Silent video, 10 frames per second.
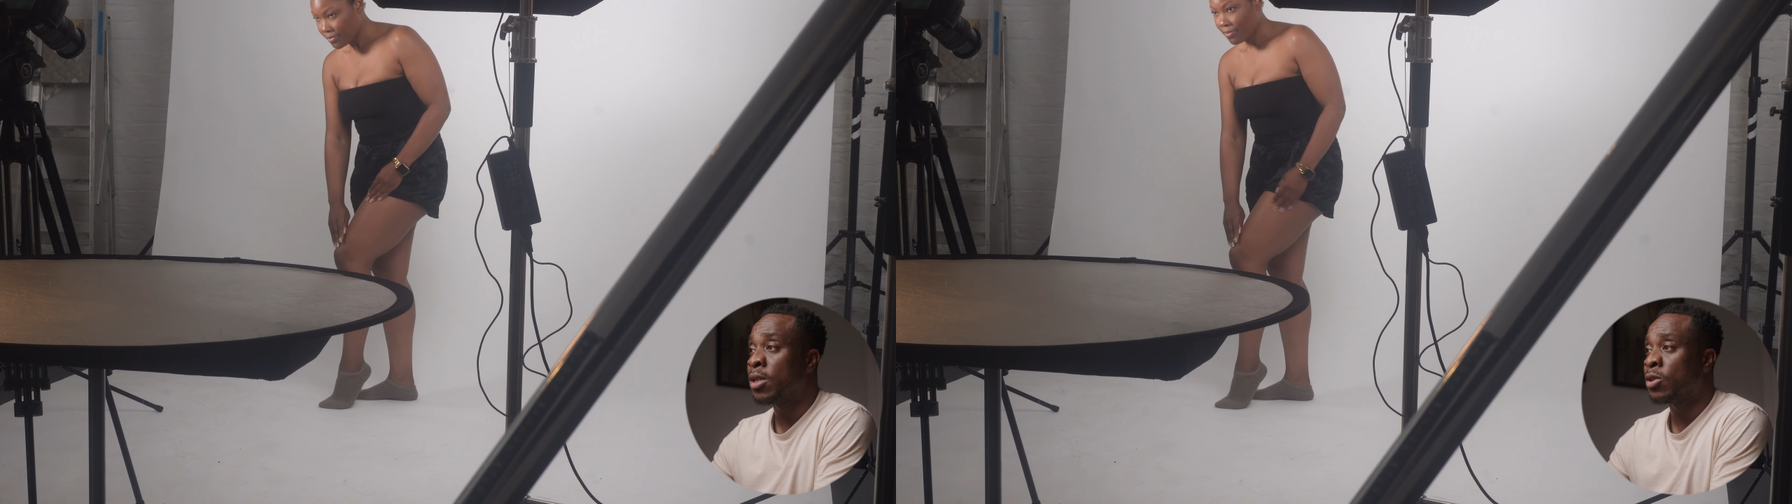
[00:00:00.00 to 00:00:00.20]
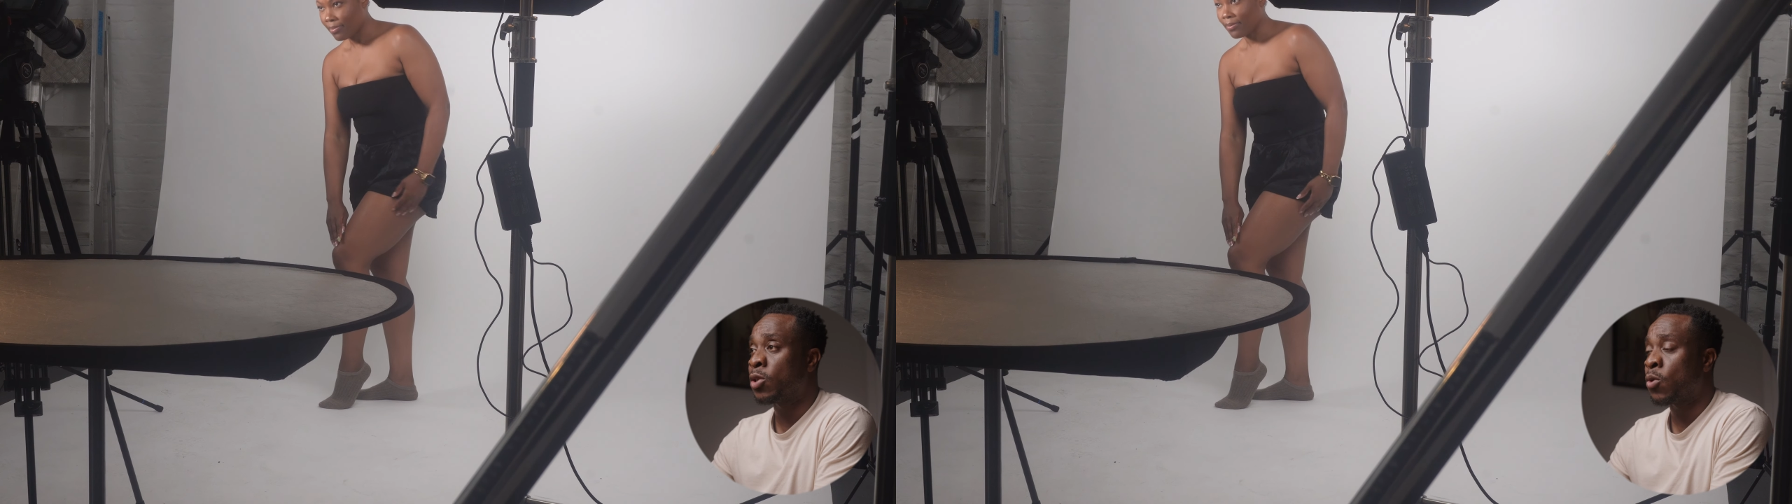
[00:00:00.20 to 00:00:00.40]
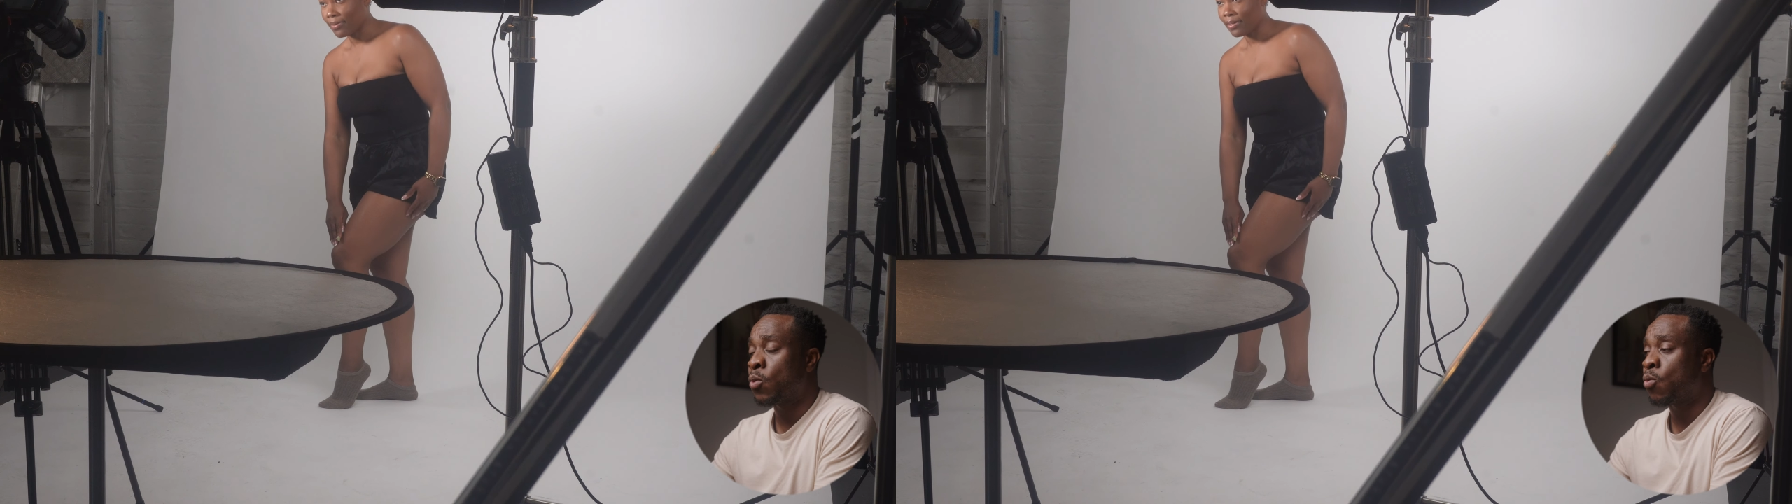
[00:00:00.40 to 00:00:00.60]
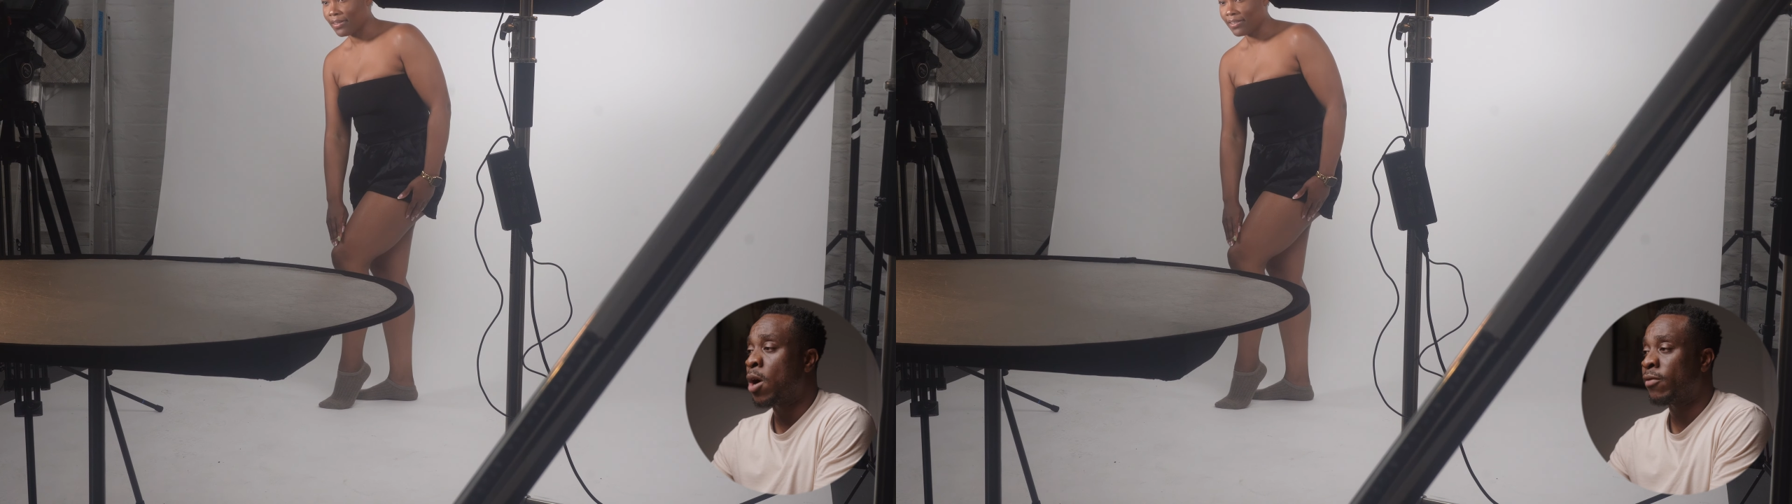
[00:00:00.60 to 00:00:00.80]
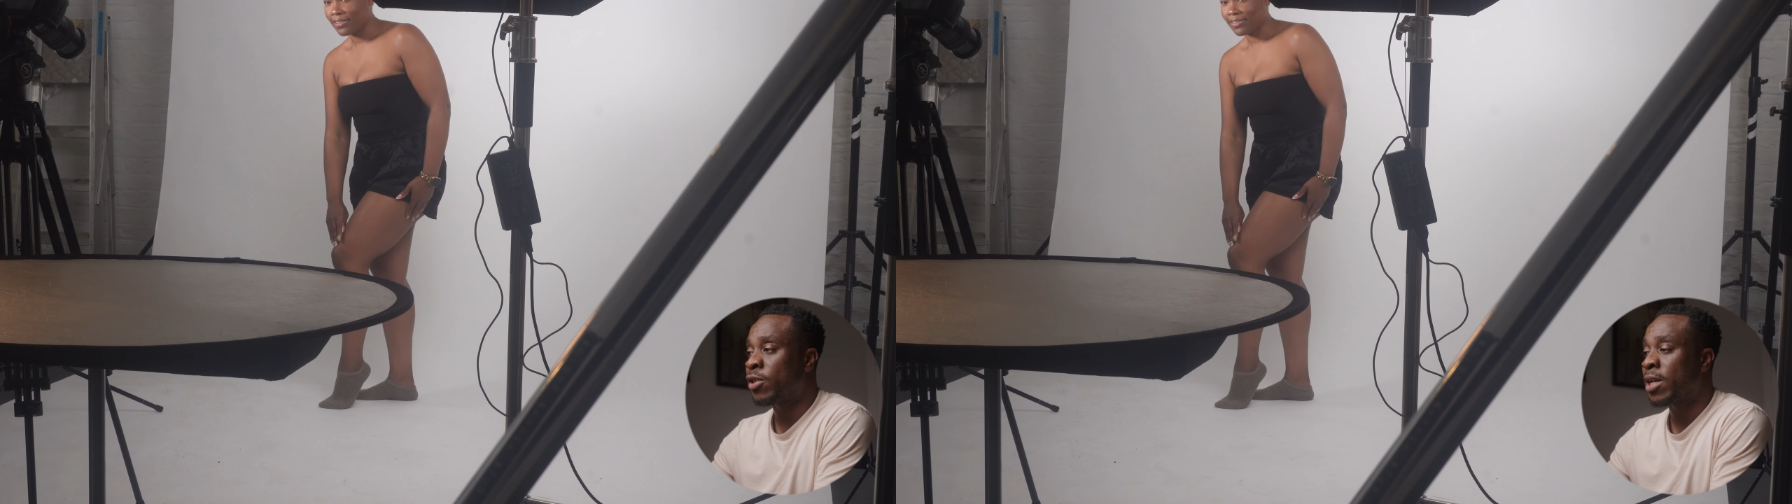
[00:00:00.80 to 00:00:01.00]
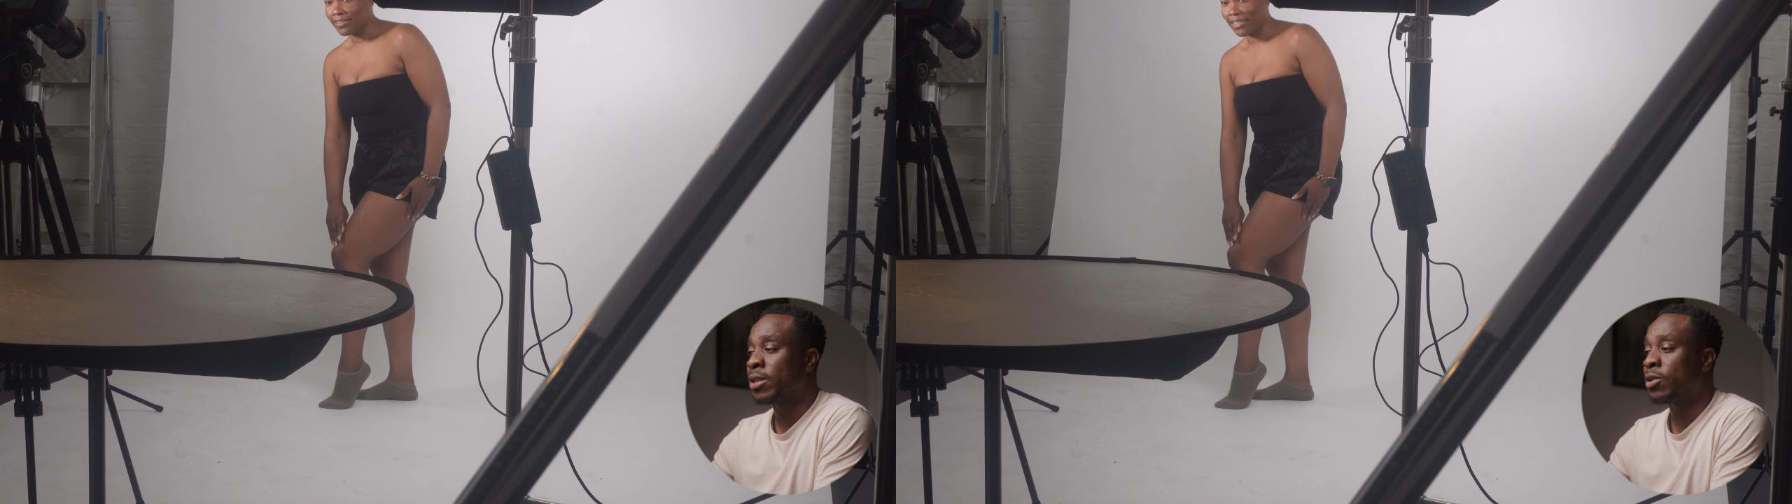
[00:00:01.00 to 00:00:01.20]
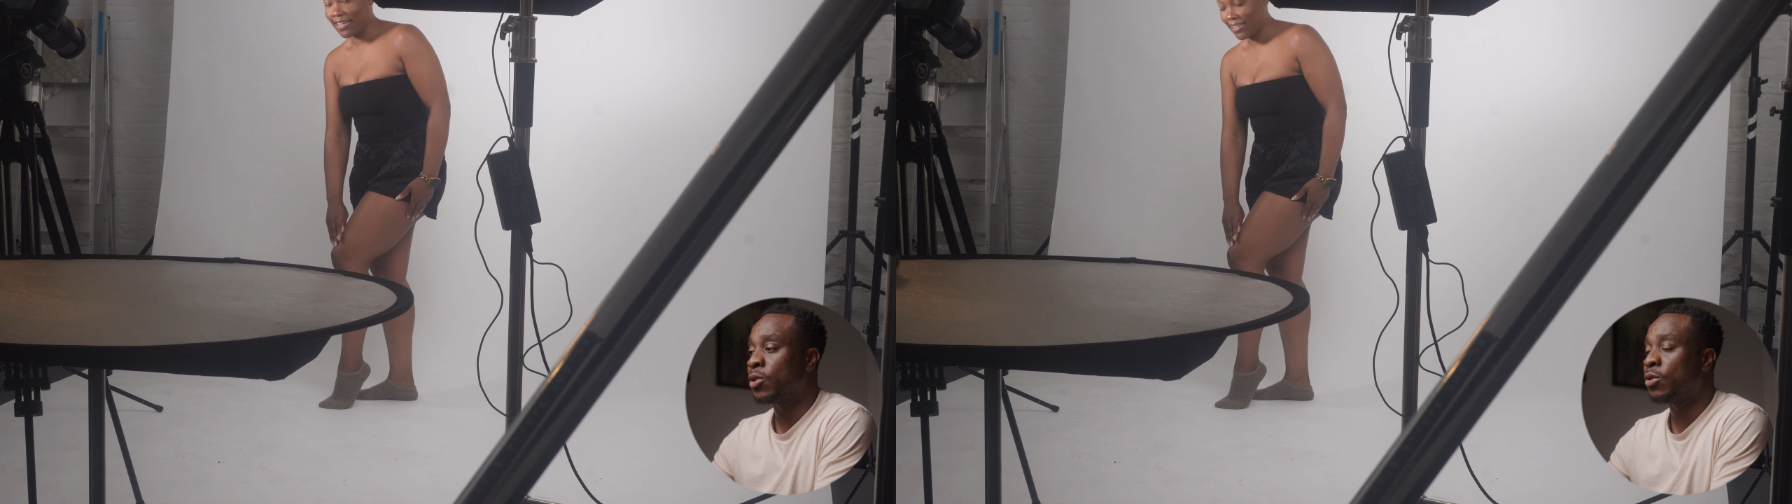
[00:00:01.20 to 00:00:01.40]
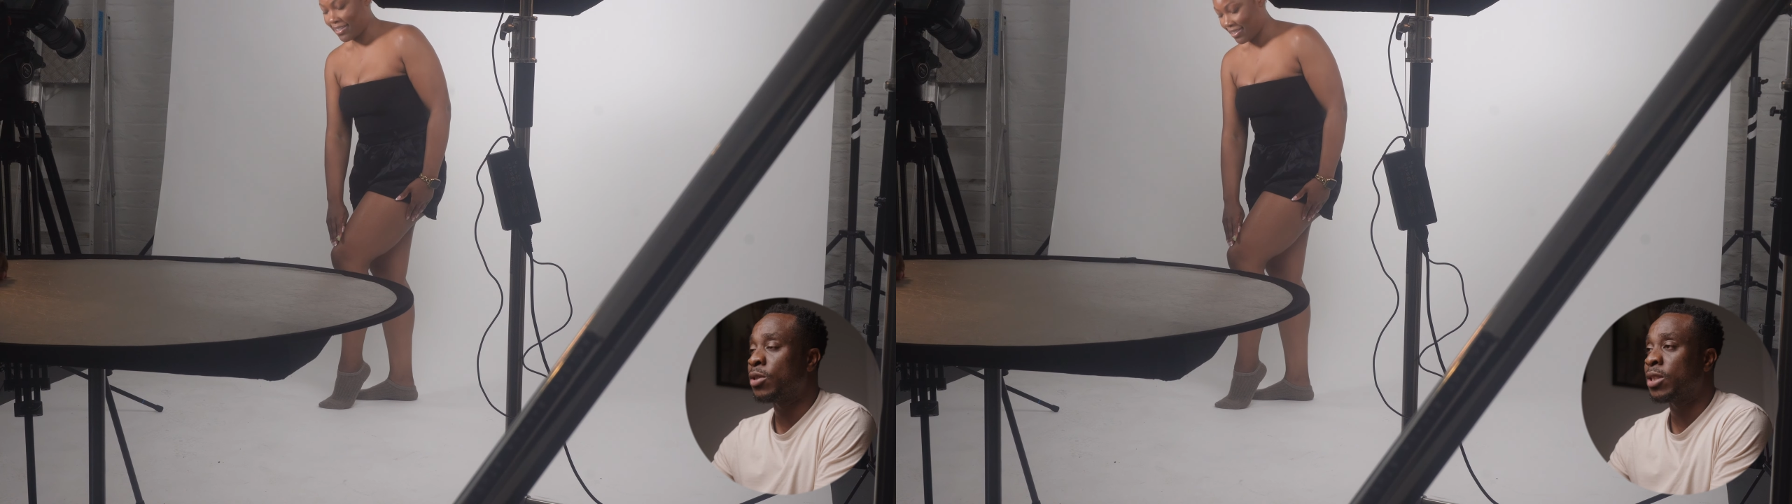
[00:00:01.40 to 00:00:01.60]
So what I've tried to
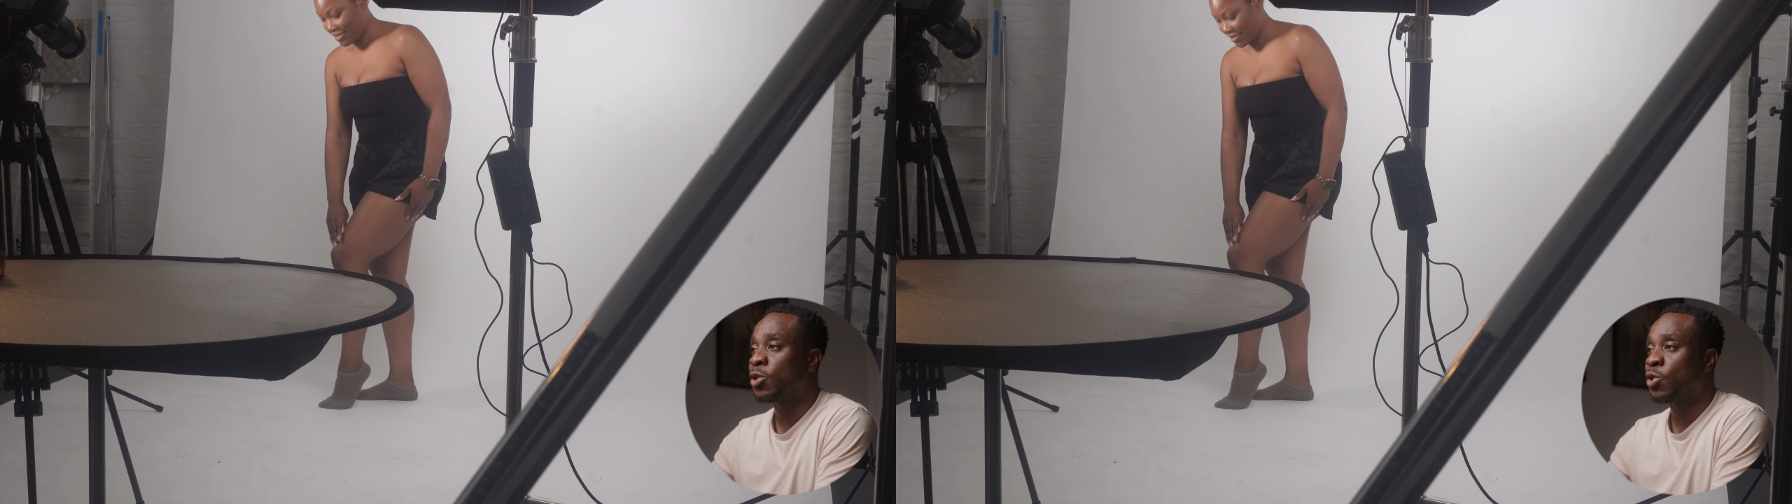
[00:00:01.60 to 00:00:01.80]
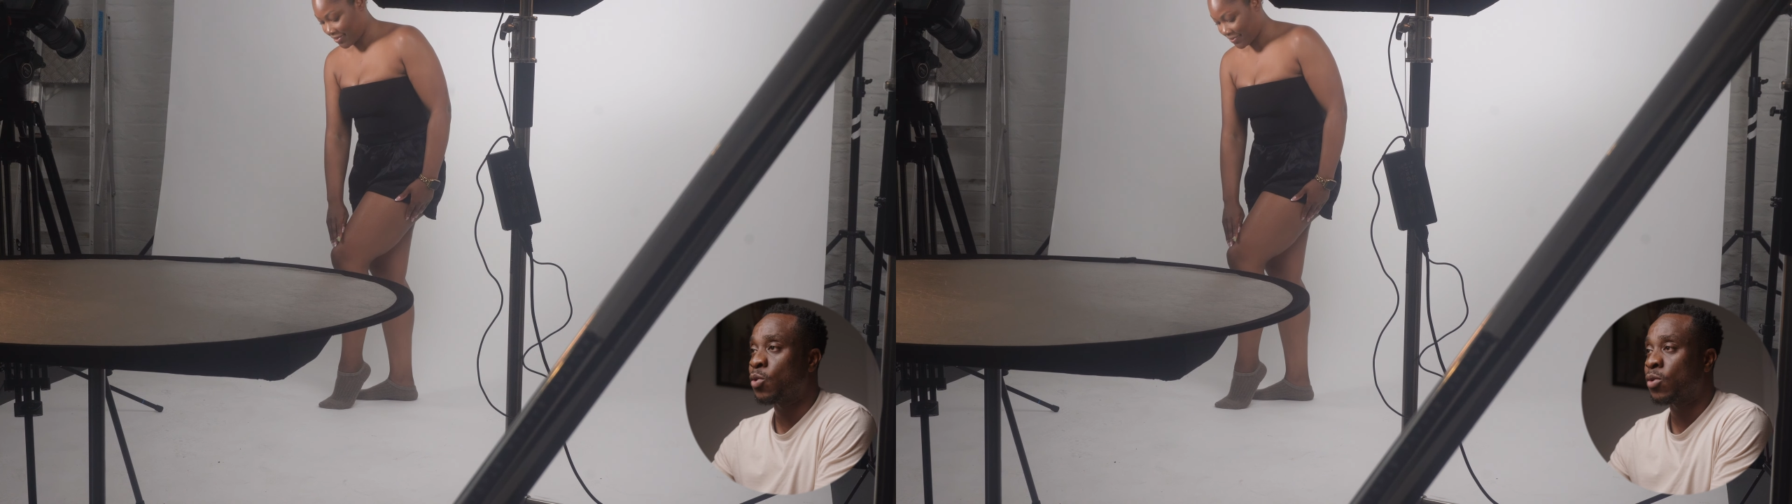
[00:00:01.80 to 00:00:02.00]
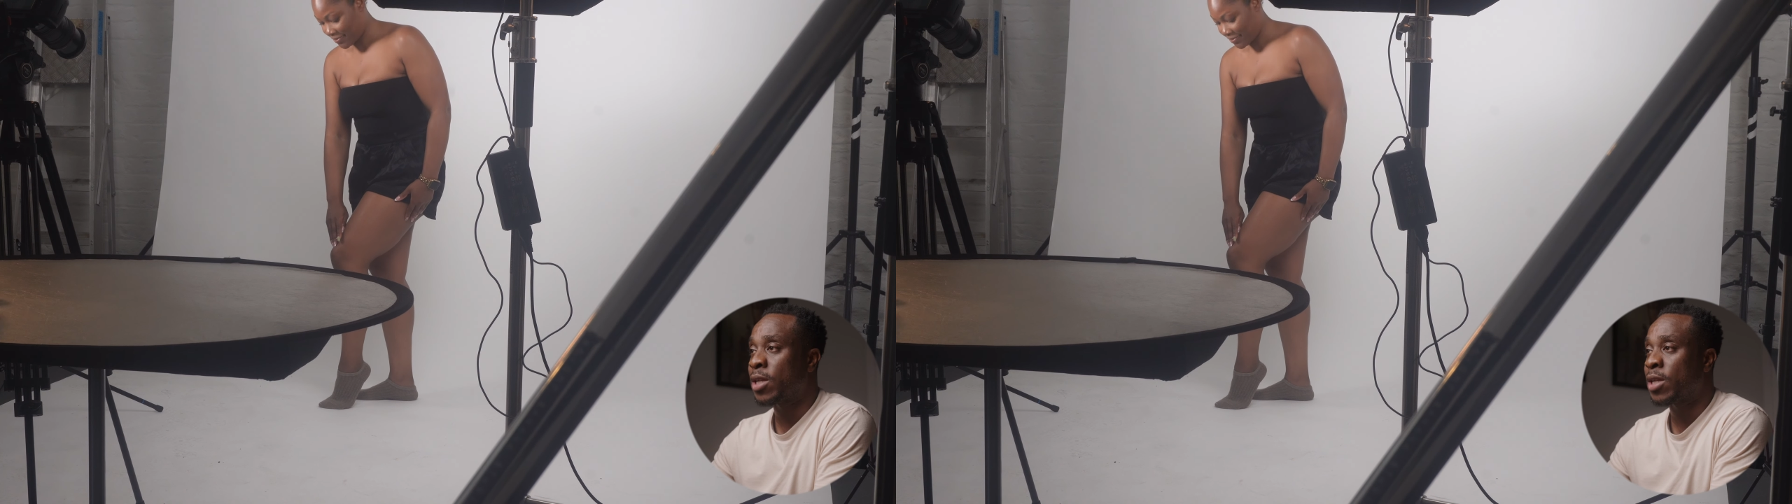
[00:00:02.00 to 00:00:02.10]
do is ensure